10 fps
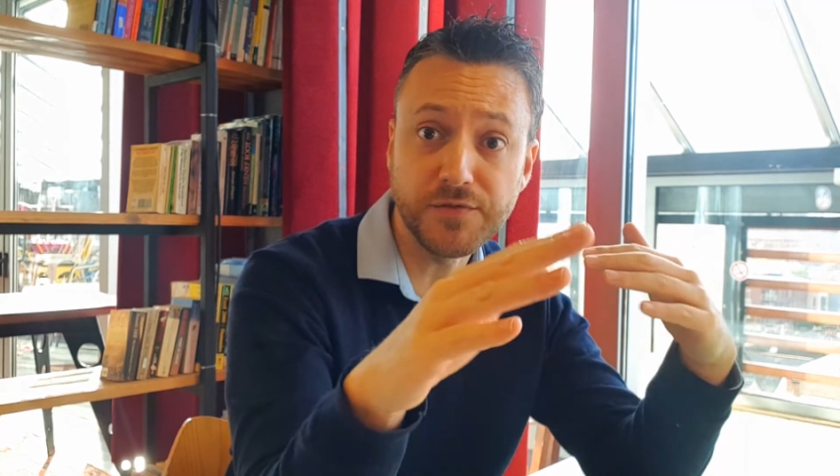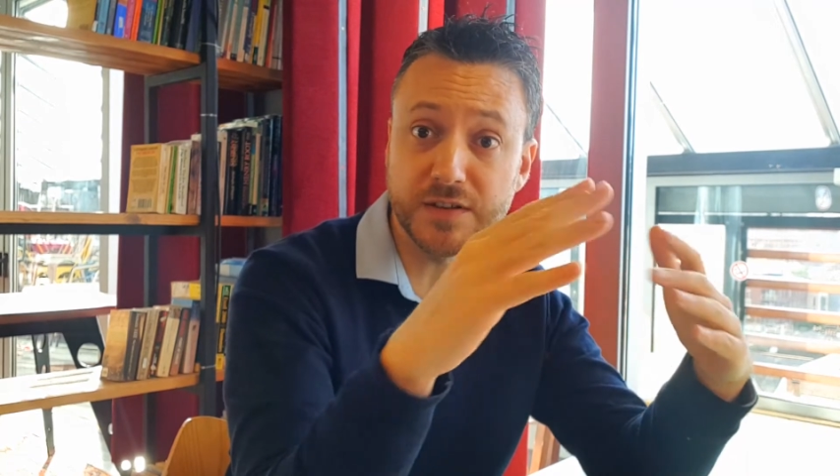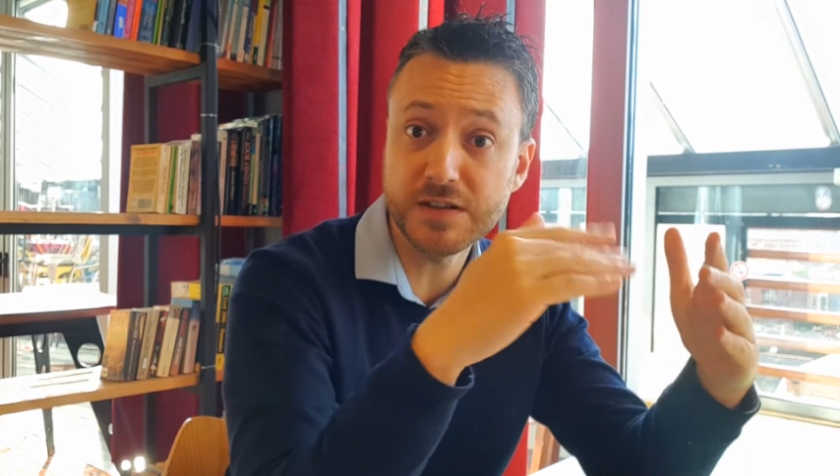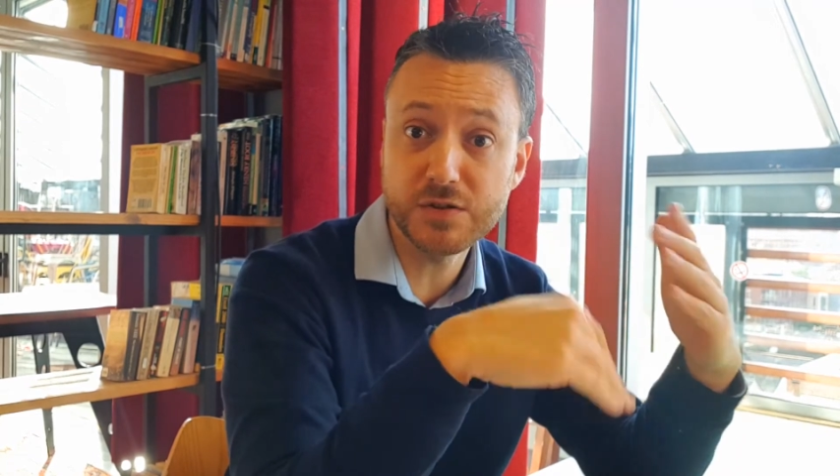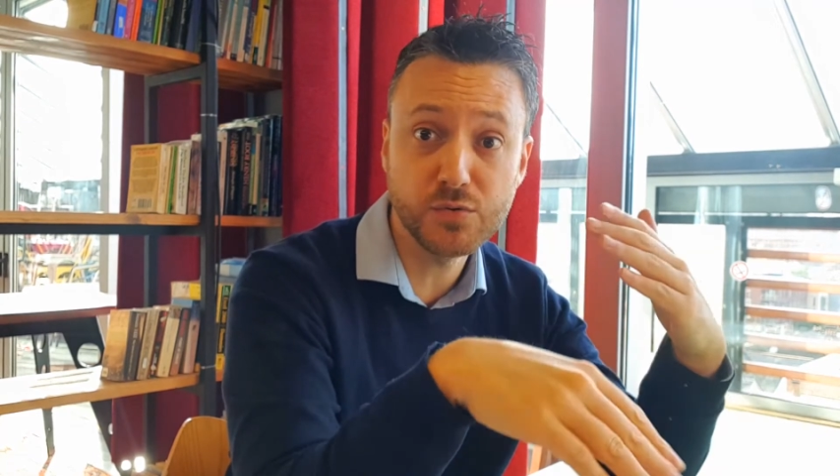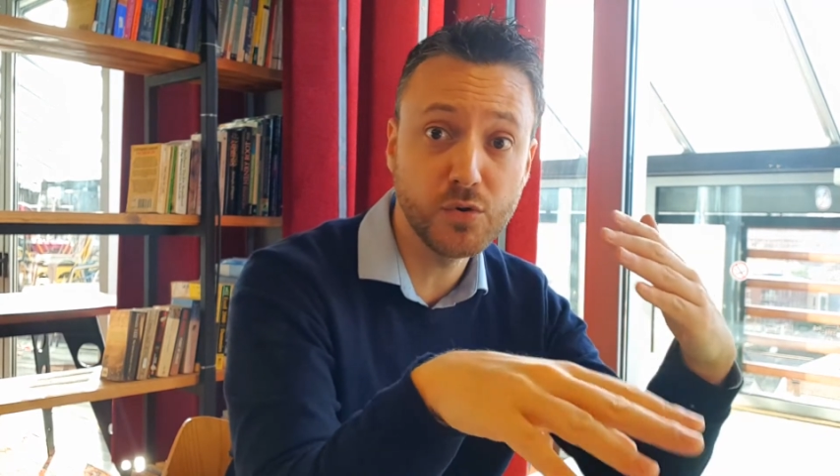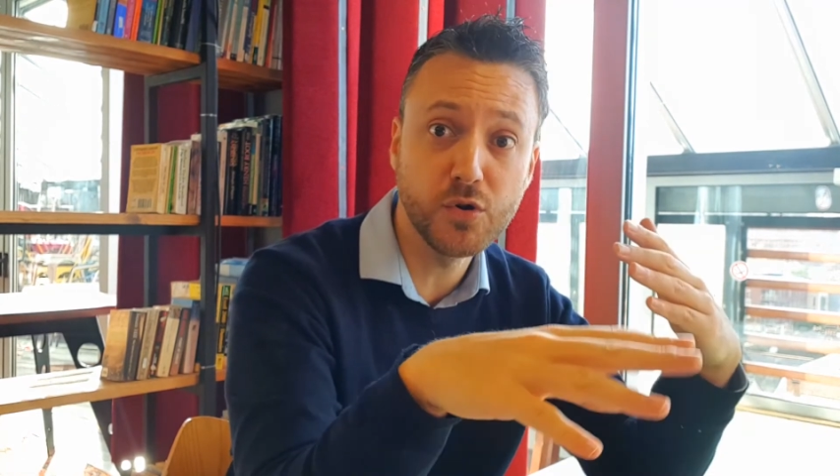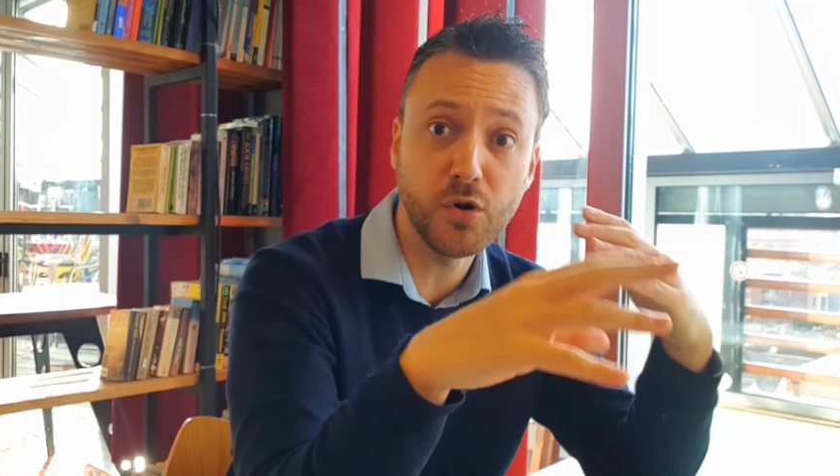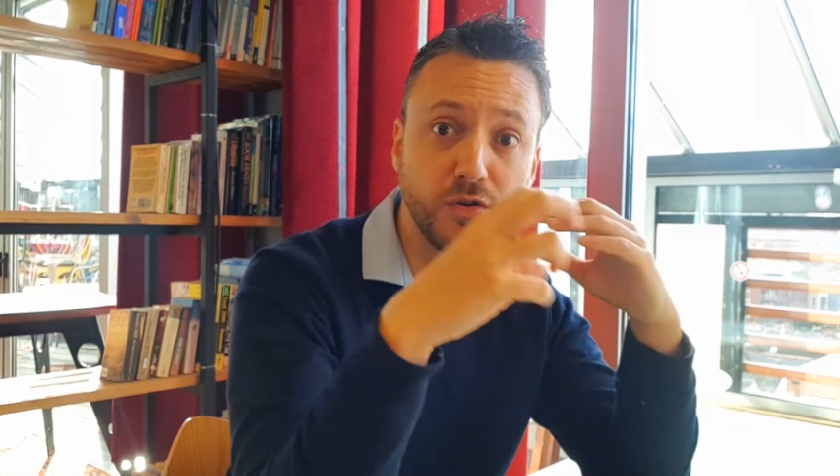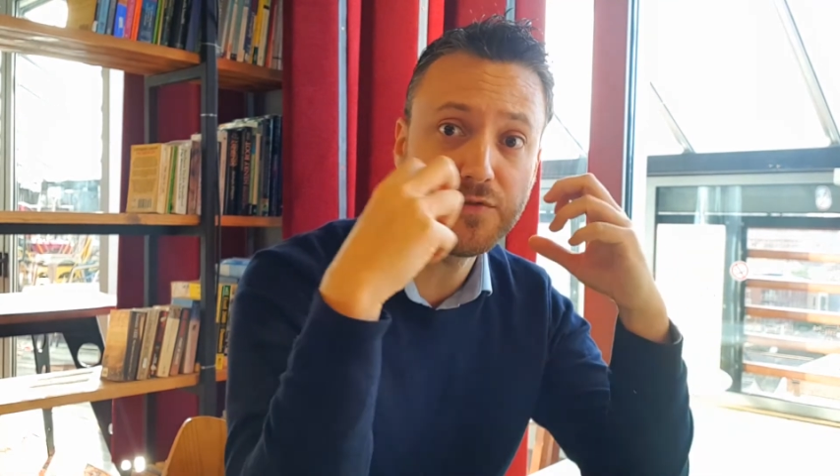If it is too
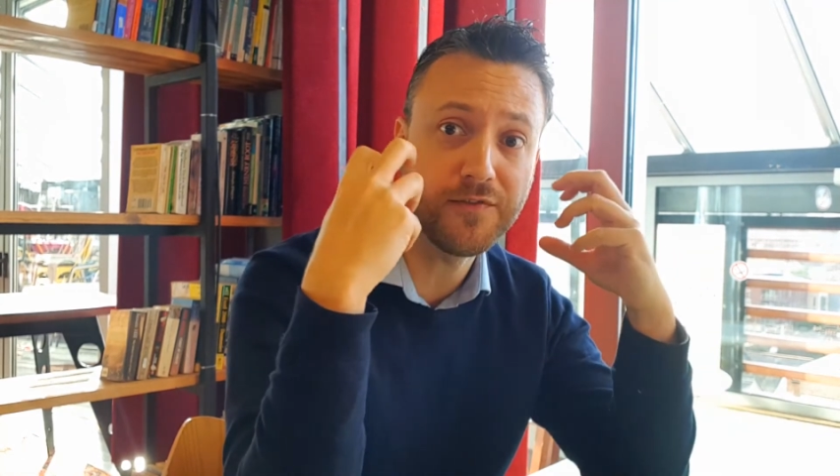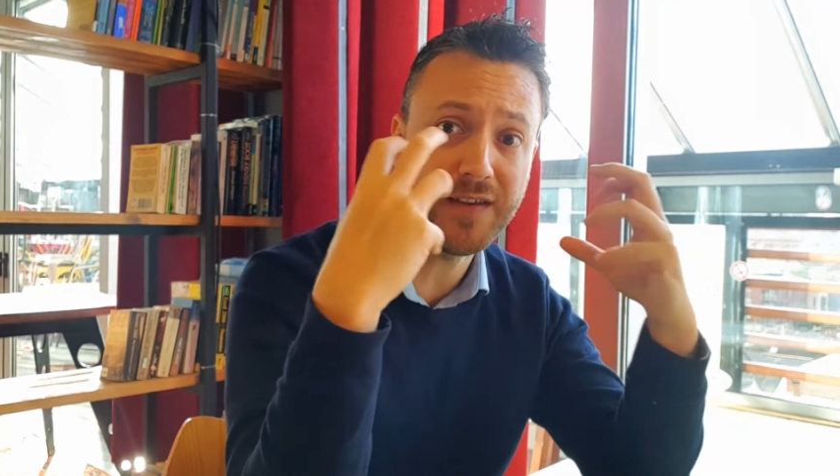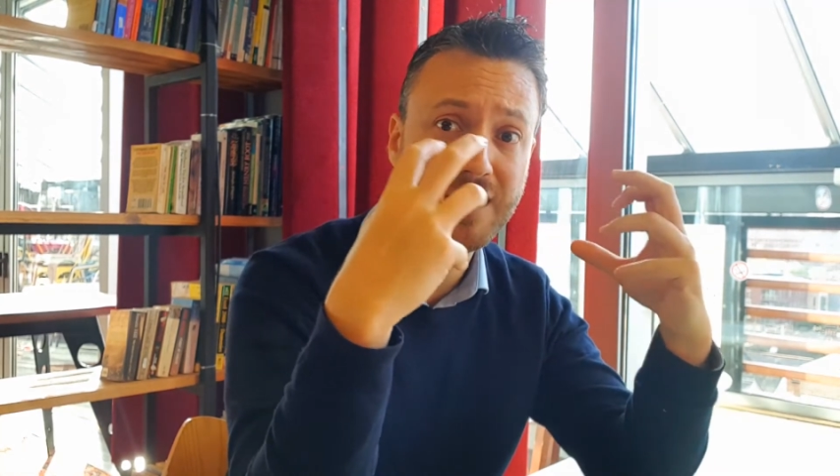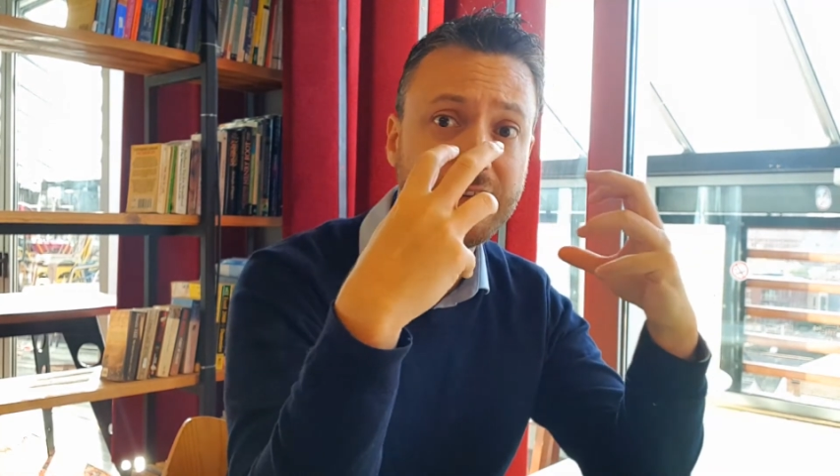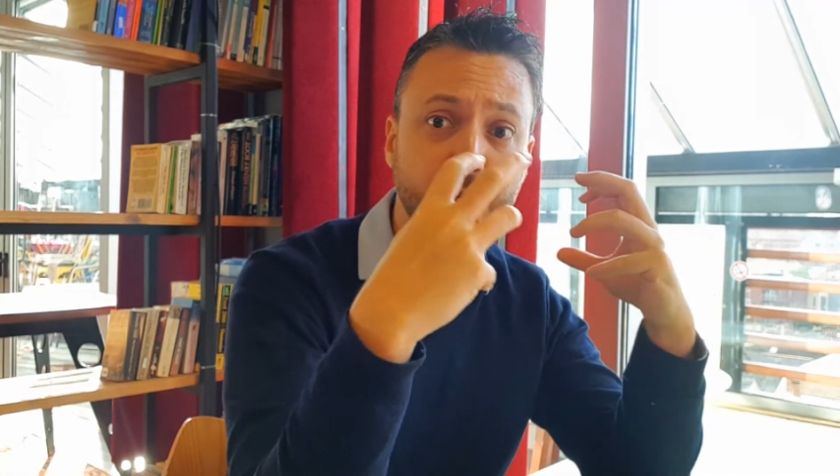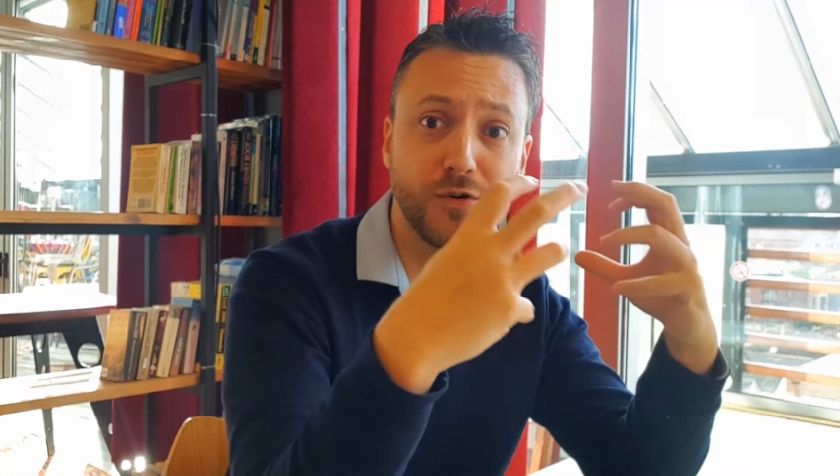cold, you feel